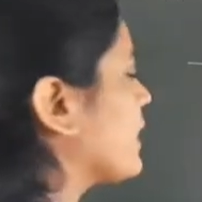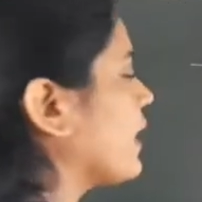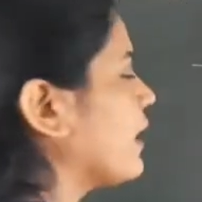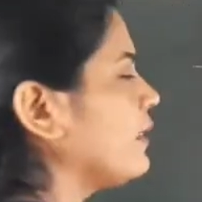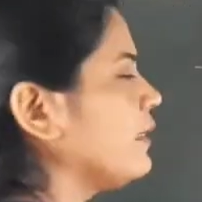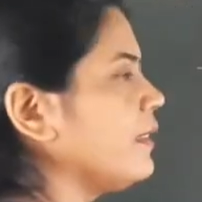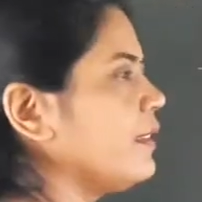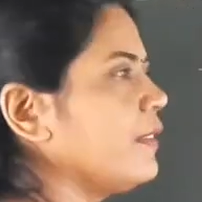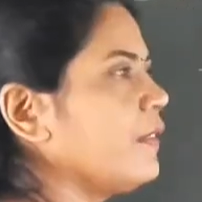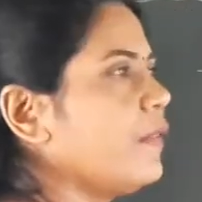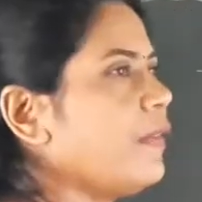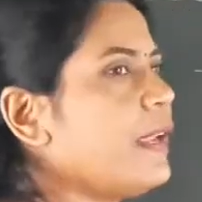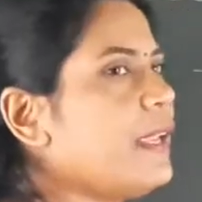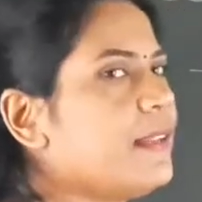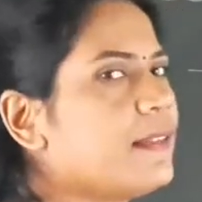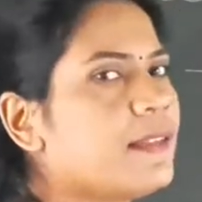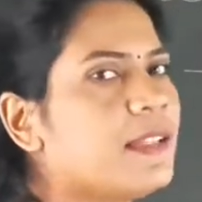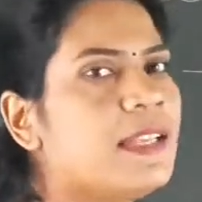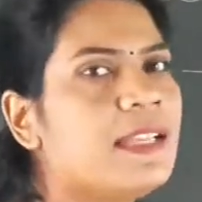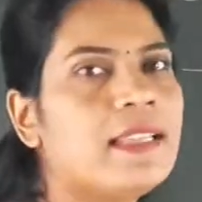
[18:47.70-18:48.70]
are these
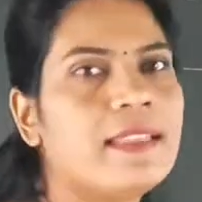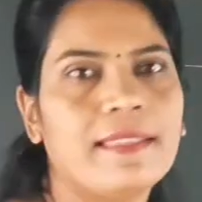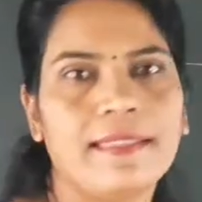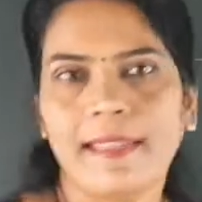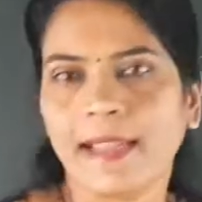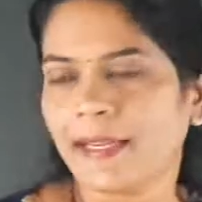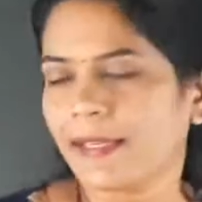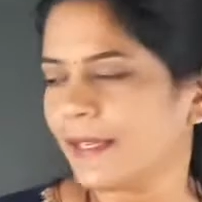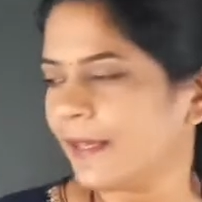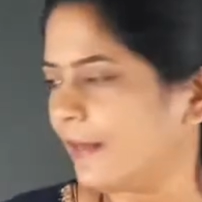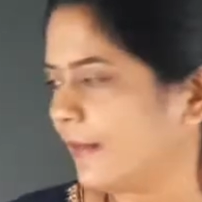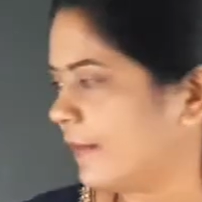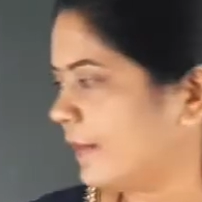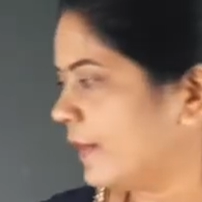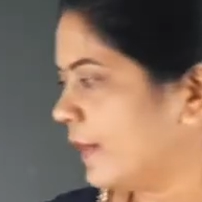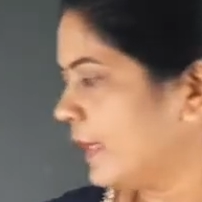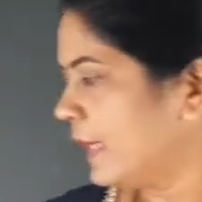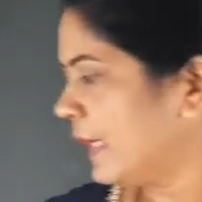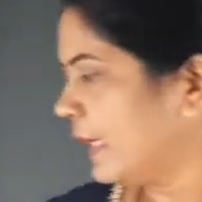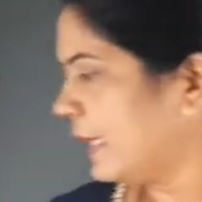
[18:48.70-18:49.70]
ways? That is,
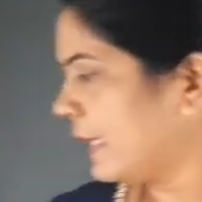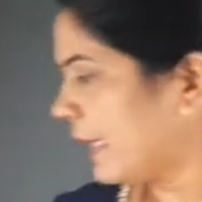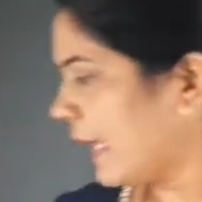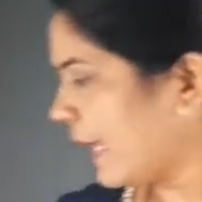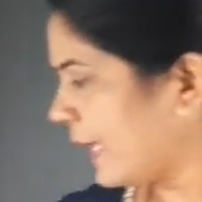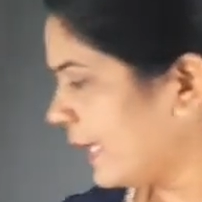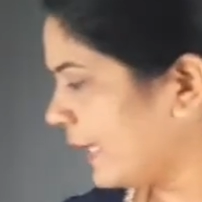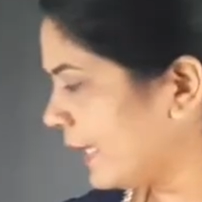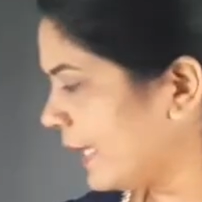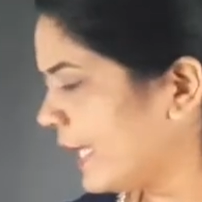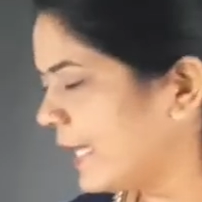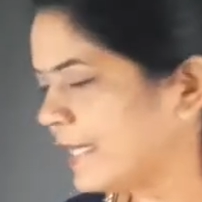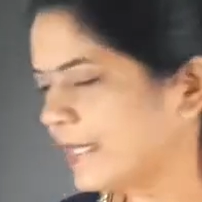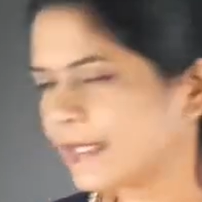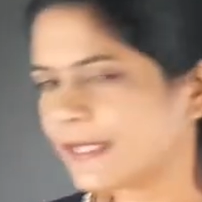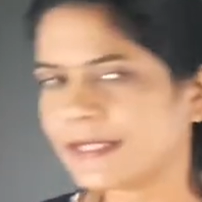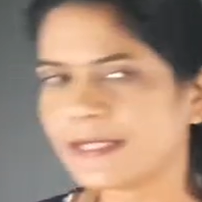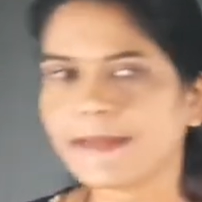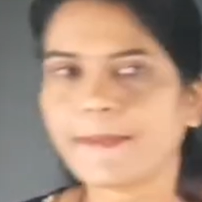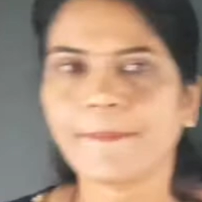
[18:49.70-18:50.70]

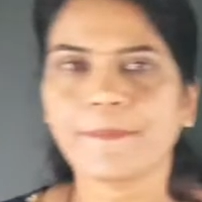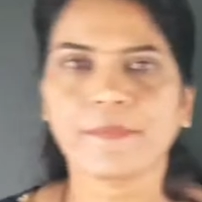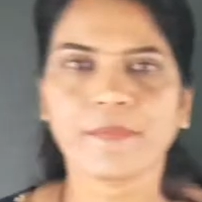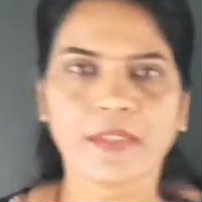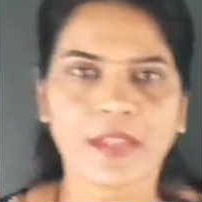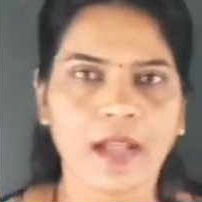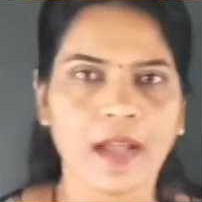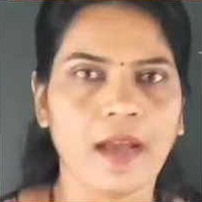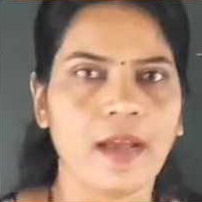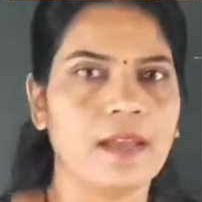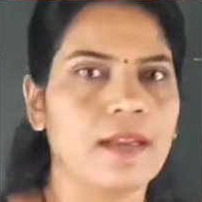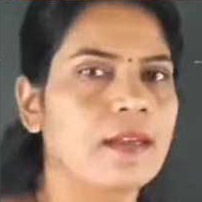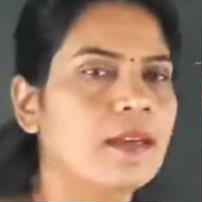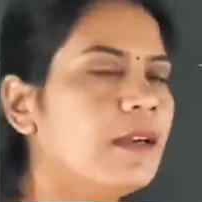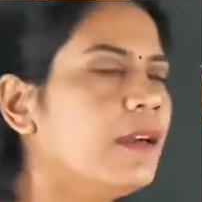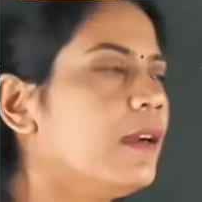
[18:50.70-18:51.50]
lichens are